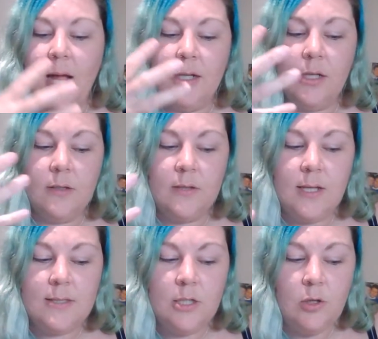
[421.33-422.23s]
and
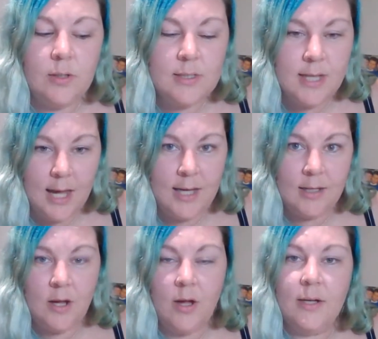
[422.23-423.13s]
things that you can take and
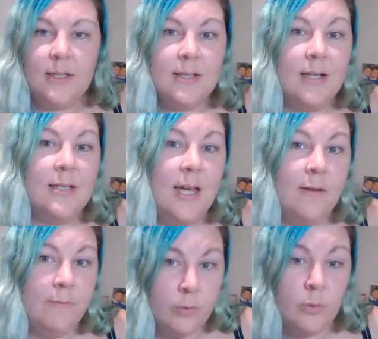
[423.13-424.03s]
harness and take
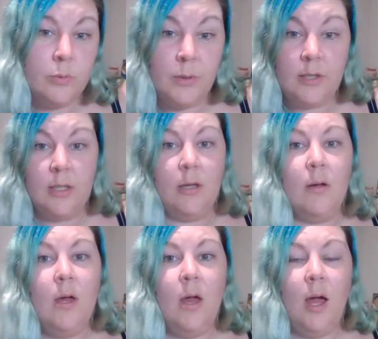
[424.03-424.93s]
forward with you
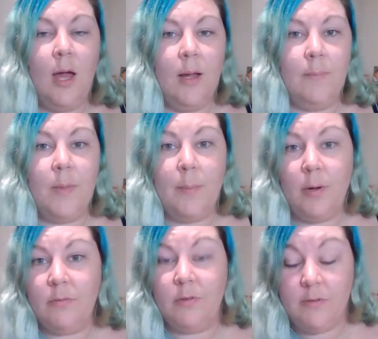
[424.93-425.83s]

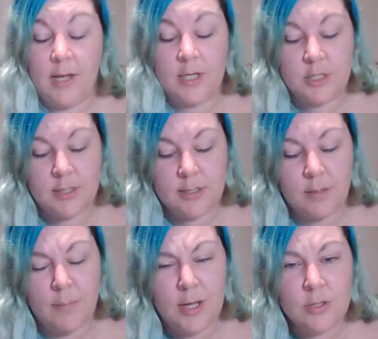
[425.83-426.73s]
upon reflection. So
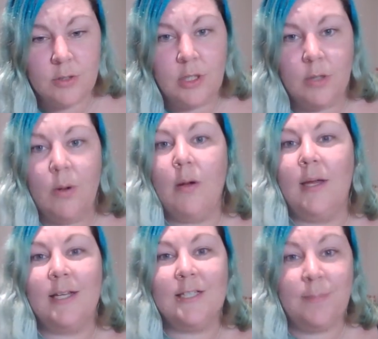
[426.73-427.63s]
make sure that you are
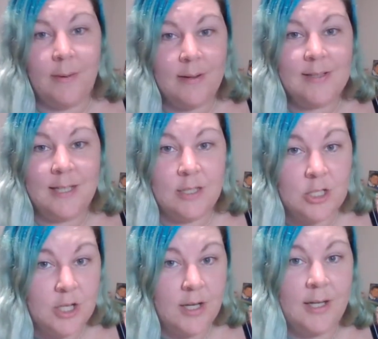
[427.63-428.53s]
experiencing the
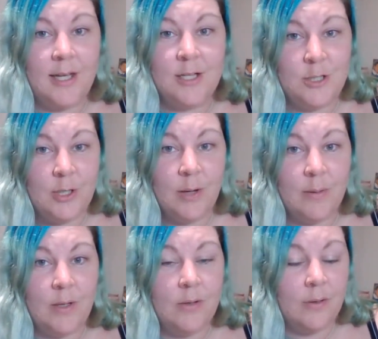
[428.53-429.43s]
journey as you go
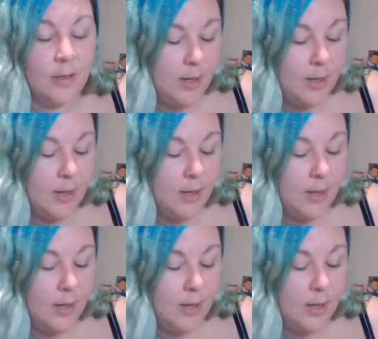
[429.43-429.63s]
along,